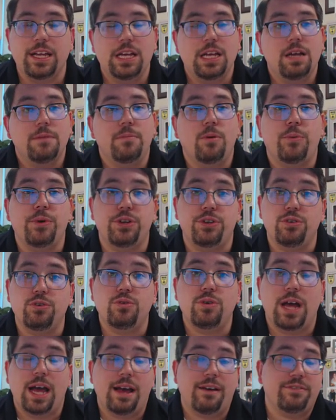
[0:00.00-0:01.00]
But we do
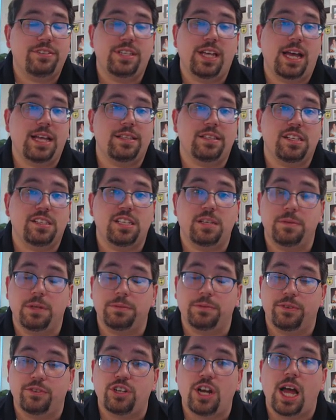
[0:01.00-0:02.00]
have signs and symptoms of
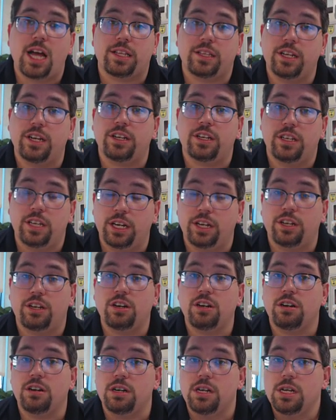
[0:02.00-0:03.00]
shock that it can
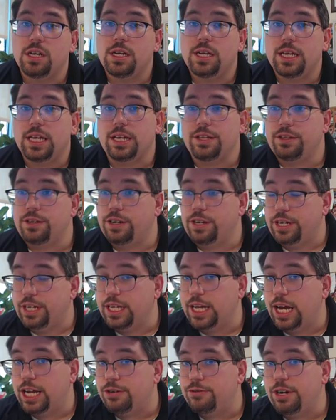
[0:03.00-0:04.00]
occur either to
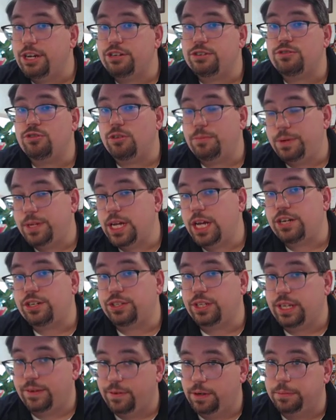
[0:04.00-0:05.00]
dehydration or potentially
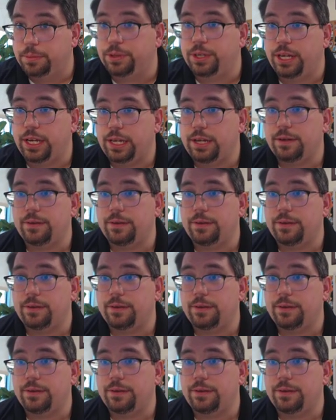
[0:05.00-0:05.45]
even a bleed.